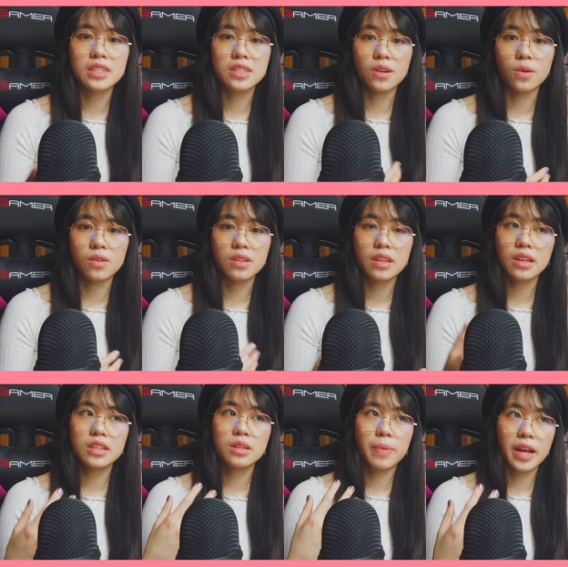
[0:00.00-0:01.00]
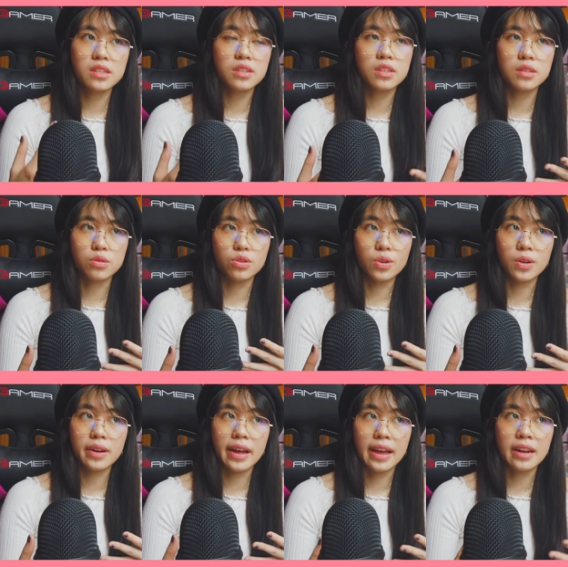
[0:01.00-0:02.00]
So it depends on the
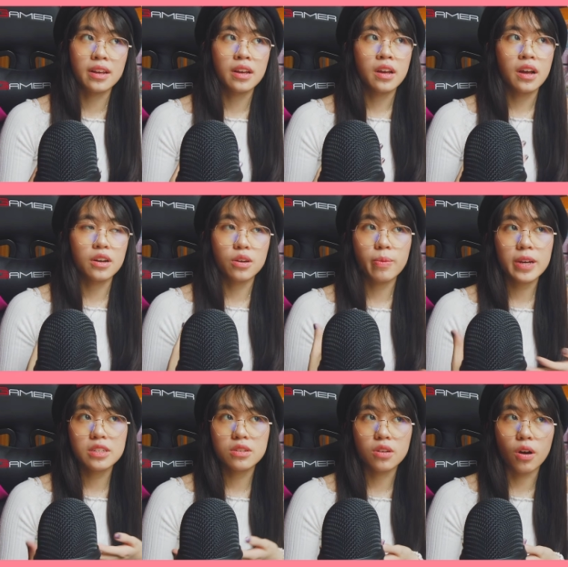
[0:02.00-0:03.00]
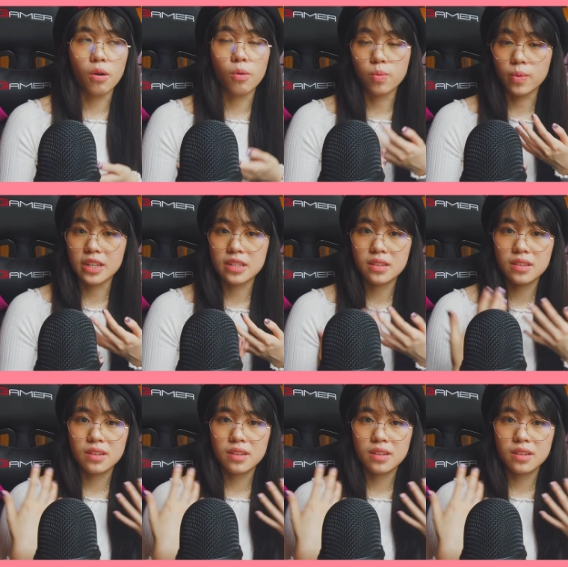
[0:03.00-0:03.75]
school, and a good way to know what